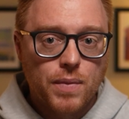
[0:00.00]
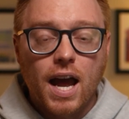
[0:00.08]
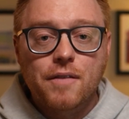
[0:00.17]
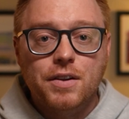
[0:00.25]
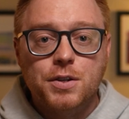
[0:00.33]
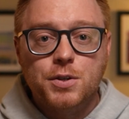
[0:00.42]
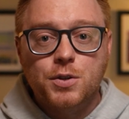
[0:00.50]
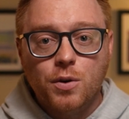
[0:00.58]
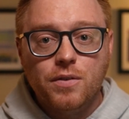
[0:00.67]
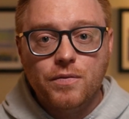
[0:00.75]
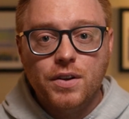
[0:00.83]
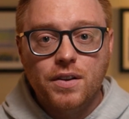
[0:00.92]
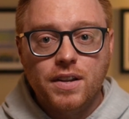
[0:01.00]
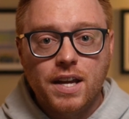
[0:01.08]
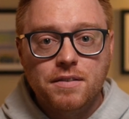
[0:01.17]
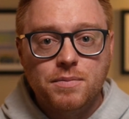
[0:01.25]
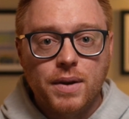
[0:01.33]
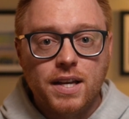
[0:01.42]
Having short field
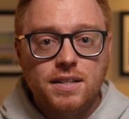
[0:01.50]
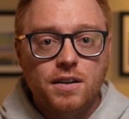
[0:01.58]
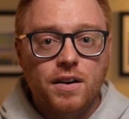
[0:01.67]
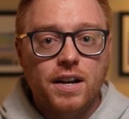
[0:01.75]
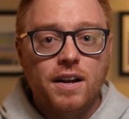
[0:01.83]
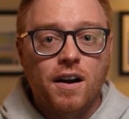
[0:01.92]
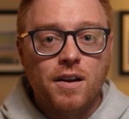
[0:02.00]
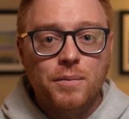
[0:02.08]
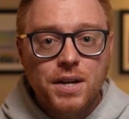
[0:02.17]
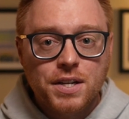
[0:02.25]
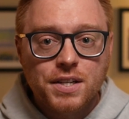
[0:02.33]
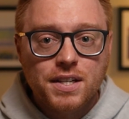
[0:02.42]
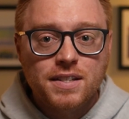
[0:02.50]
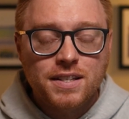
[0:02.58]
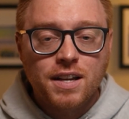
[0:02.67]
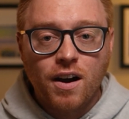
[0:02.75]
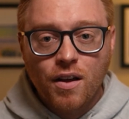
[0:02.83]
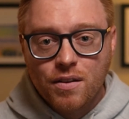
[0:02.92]
names makes creating automations
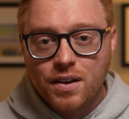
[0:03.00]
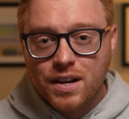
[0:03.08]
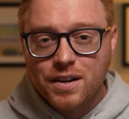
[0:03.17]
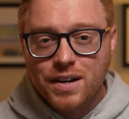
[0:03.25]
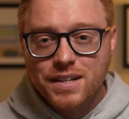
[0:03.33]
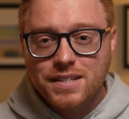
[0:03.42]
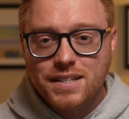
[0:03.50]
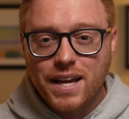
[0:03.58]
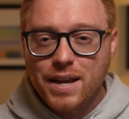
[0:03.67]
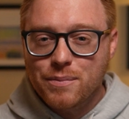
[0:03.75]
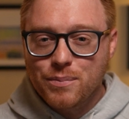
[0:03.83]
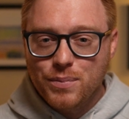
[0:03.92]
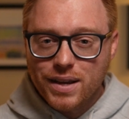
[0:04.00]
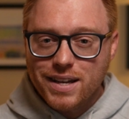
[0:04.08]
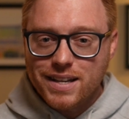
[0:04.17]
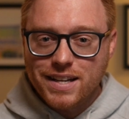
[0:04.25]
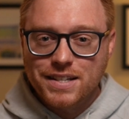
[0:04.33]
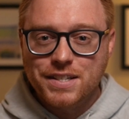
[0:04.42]
and other integrations a bit
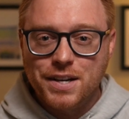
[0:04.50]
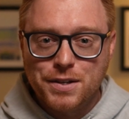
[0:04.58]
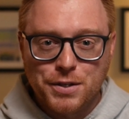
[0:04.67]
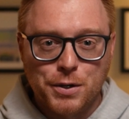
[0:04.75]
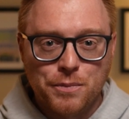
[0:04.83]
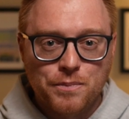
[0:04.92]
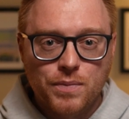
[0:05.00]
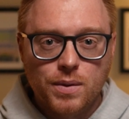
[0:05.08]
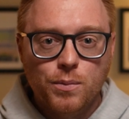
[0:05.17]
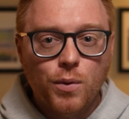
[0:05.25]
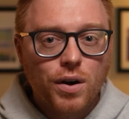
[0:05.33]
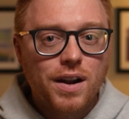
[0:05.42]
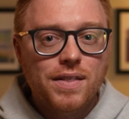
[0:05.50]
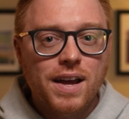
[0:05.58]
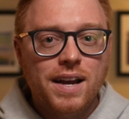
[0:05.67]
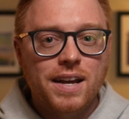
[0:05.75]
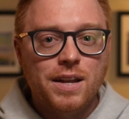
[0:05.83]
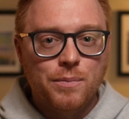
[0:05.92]
easier too. More on
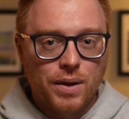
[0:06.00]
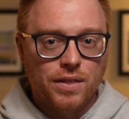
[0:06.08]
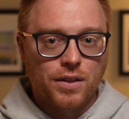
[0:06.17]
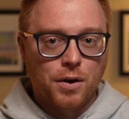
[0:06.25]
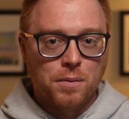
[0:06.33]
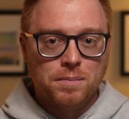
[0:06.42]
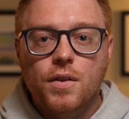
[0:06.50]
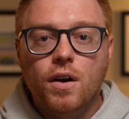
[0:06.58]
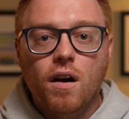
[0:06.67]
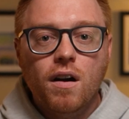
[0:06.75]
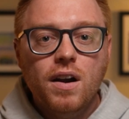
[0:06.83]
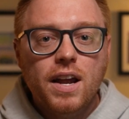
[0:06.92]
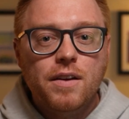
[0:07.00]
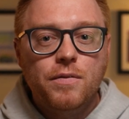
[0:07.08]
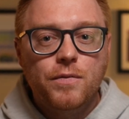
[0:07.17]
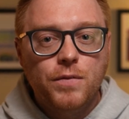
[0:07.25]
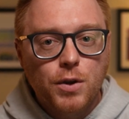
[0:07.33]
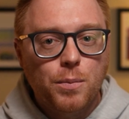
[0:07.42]
that in a bit though. There are a
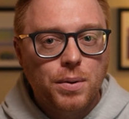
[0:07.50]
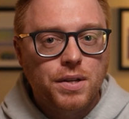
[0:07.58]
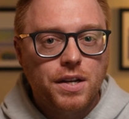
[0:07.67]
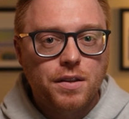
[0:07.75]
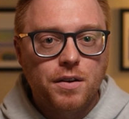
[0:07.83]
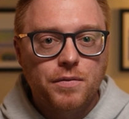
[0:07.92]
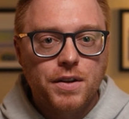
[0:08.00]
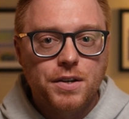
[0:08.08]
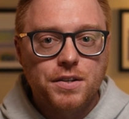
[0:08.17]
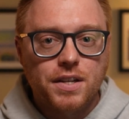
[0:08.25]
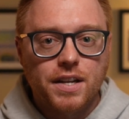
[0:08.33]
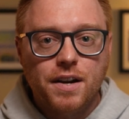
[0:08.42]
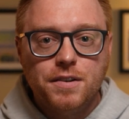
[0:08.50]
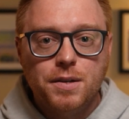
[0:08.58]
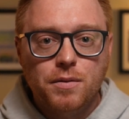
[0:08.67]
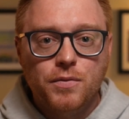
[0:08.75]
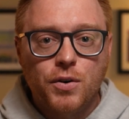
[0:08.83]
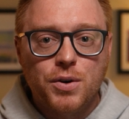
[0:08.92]
few particular features in
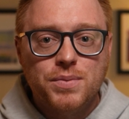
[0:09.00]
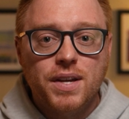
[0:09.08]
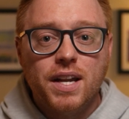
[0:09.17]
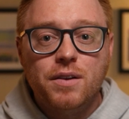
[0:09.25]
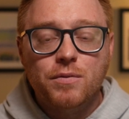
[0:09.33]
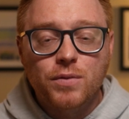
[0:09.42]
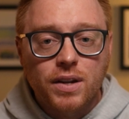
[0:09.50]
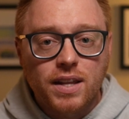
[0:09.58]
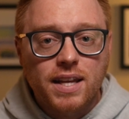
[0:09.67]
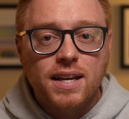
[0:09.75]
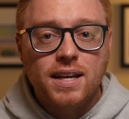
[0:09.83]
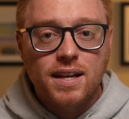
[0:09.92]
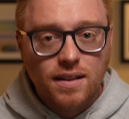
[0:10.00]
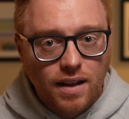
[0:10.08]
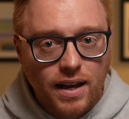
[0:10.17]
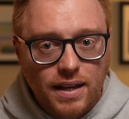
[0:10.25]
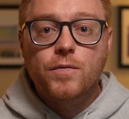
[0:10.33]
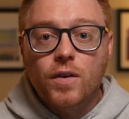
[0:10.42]
Airtable Forms that I really
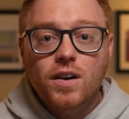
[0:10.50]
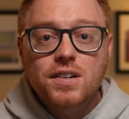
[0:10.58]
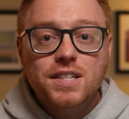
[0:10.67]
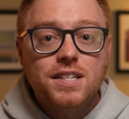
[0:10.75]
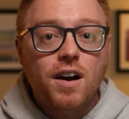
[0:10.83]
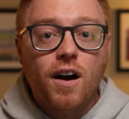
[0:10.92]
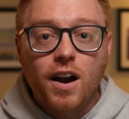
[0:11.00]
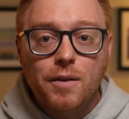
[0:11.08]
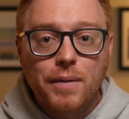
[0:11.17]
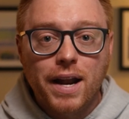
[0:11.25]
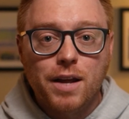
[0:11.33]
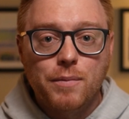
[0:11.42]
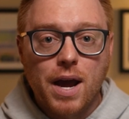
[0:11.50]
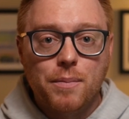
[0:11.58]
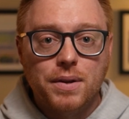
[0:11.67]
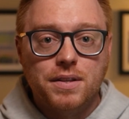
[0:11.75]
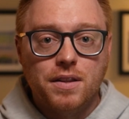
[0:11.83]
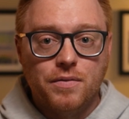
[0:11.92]
like. First is automatic
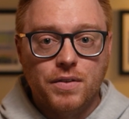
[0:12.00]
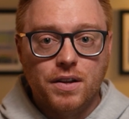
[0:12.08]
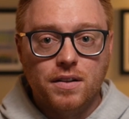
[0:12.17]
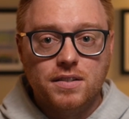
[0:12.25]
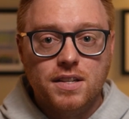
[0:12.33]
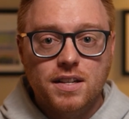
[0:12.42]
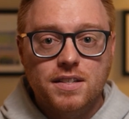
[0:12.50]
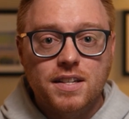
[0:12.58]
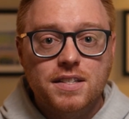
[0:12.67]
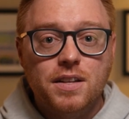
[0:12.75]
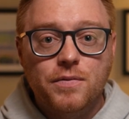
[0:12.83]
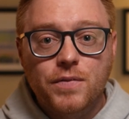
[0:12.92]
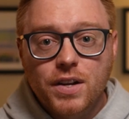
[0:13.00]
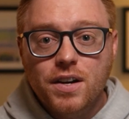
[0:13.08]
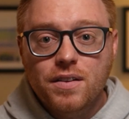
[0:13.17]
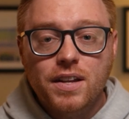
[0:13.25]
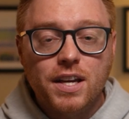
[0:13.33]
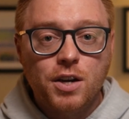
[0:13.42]
mapping to the fields. Since the
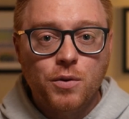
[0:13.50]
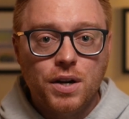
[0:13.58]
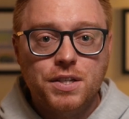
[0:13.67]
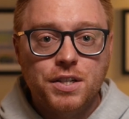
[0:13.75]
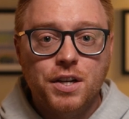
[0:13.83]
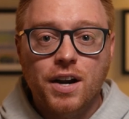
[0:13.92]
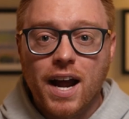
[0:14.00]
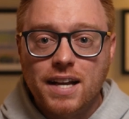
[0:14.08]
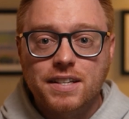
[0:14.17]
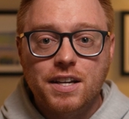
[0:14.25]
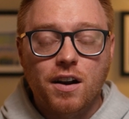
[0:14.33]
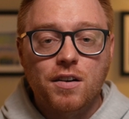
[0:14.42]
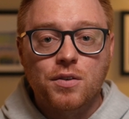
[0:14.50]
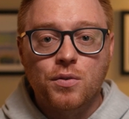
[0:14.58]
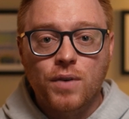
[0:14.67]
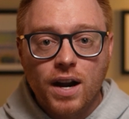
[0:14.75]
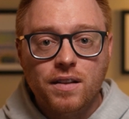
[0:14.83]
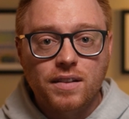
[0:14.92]
field in question you're asking are
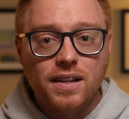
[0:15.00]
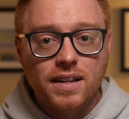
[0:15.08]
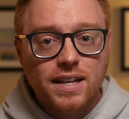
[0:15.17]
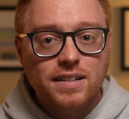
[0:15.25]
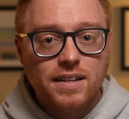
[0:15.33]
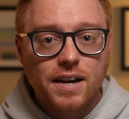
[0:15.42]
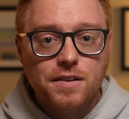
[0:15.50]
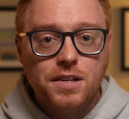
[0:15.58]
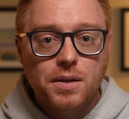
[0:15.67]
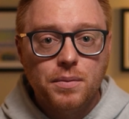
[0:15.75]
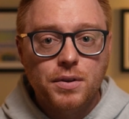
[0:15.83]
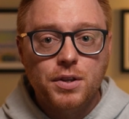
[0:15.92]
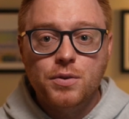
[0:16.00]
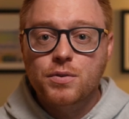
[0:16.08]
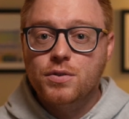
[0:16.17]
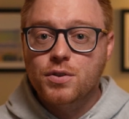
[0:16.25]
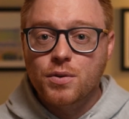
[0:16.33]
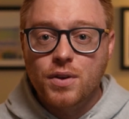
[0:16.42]
directly linked in Airtable, you
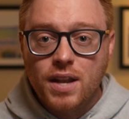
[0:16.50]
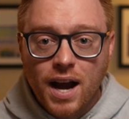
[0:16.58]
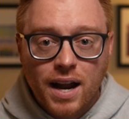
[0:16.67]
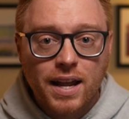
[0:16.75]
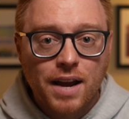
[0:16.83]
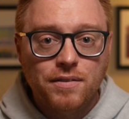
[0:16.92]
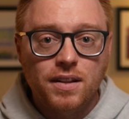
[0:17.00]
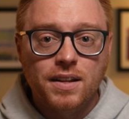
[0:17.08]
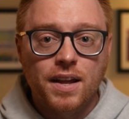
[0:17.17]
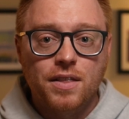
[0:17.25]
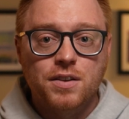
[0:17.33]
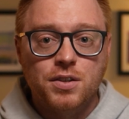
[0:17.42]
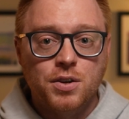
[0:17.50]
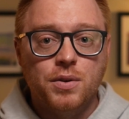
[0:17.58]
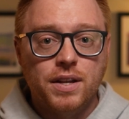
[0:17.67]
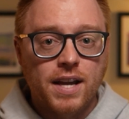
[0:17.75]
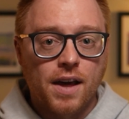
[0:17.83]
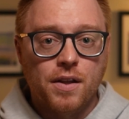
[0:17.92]
do not have to link the two
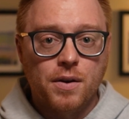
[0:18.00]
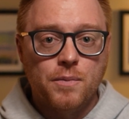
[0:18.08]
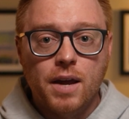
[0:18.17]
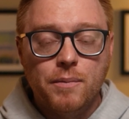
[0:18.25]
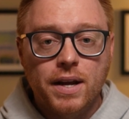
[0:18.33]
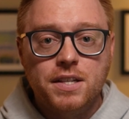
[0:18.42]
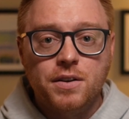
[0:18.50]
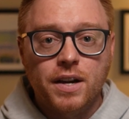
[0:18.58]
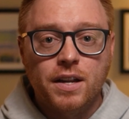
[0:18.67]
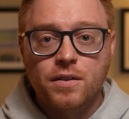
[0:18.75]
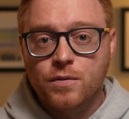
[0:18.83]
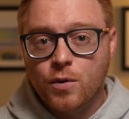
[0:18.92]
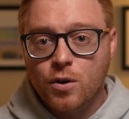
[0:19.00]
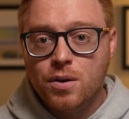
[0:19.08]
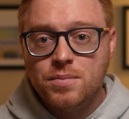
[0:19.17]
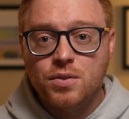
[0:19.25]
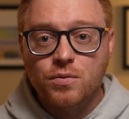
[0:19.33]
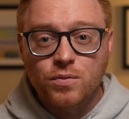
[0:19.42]
together. It makes creating
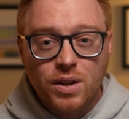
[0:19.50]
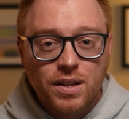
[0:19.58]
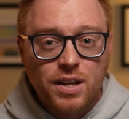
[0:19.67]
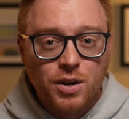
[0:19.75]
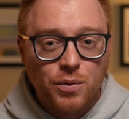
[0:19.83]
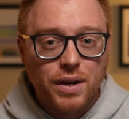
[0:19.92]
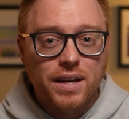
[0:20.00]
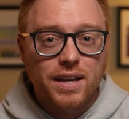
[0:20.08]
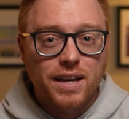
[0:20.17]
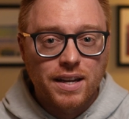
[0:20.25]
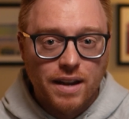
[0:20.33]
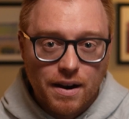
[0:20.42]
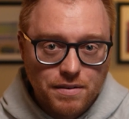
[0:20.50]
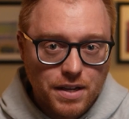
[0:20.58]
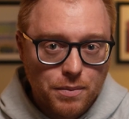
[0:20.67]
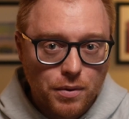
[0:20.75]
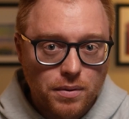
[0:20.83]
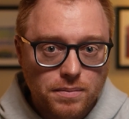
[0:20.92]
forms really quick in
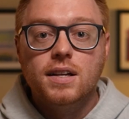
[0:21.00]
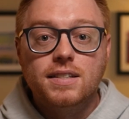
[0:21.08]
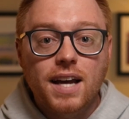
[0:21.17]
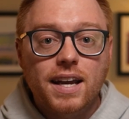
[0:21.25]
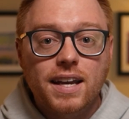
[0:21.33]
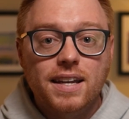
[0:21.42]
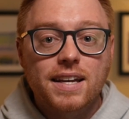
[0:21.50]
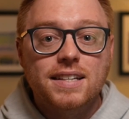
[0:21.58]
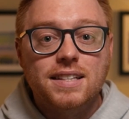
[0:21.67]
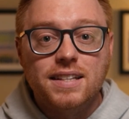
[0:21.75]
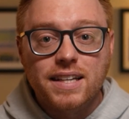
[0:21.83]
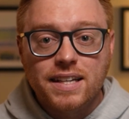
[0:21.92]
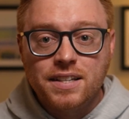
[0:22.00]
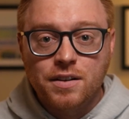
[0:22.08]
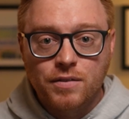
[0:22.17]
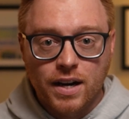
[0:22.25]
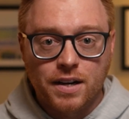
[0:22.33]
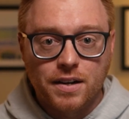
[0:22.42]
Airtable. Second is linked
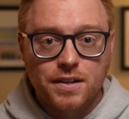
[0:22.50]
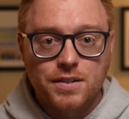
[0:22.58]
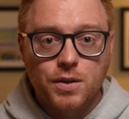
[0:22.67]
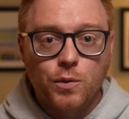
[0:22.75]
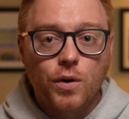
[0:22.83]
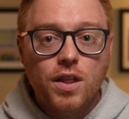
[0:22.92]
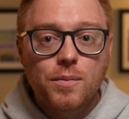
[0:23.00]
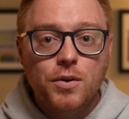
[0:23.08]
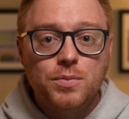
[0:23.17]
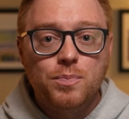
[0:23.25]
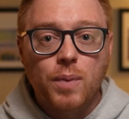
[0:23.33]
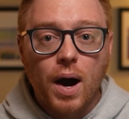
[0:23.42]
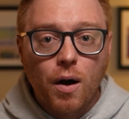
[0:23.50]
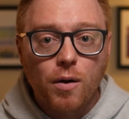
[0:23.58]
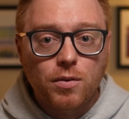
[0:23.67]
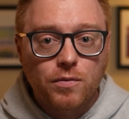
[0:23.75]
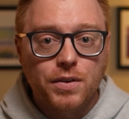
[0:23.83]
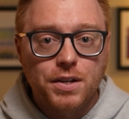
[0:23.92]
records. One of the most
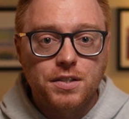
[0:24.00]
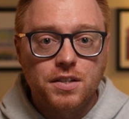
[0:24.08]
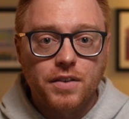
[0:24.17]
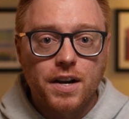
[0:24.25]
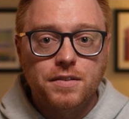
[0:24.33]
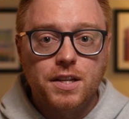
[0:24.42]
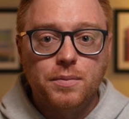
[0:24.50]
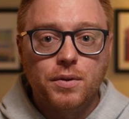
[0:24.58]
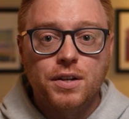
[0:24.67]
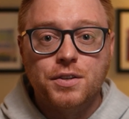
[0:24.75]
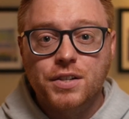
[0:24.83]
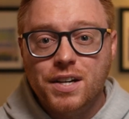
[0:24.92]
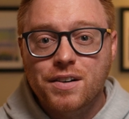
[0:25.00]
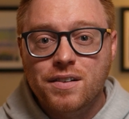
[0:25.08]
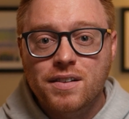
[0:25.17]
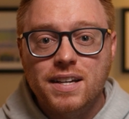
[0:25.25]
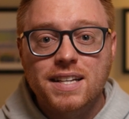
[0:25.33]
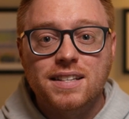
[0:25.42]
powerful features of Airtable in
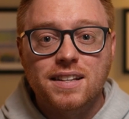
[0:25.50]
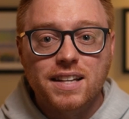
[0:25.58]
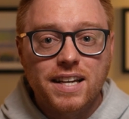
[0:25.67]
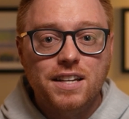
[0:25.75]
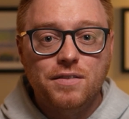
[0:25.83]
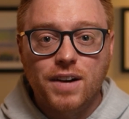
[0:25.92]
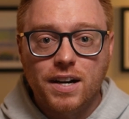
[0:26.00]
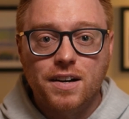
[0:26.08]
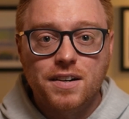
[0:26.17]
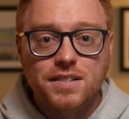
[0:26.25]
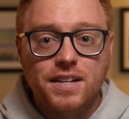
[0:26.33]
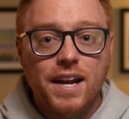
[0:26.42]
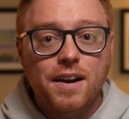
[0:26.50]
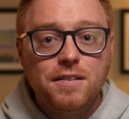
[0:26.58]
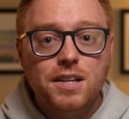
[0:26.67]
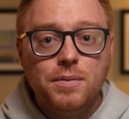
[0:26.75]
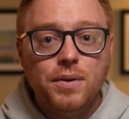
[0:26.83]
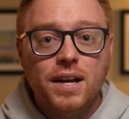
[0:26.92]
general is linked records and
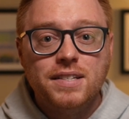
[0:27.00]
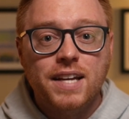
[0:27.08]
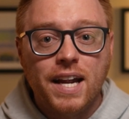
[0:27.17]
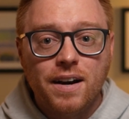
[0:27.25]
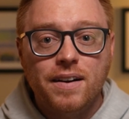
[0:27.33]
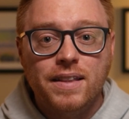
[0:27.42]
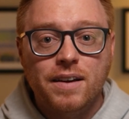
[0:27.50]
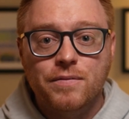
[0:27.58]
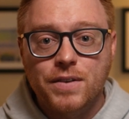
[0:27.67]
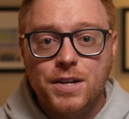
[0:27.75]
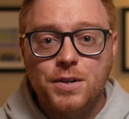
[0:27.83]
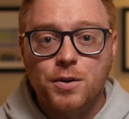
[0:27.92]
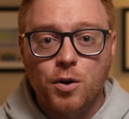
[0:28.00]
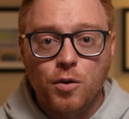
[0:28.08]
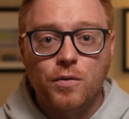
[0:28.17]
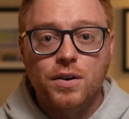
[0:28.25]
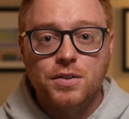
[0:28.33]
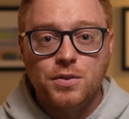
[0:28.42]
Airtable has carried that feature
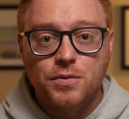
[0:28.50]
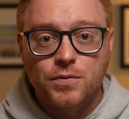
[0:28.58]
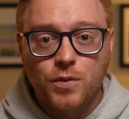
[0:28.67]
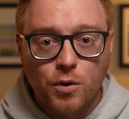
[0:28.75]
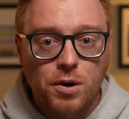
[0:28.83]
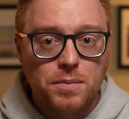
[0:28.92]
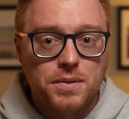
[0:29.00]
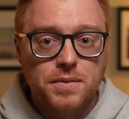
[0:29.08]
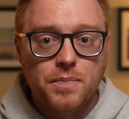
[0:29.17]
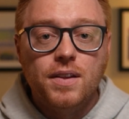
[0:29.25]
over to forms.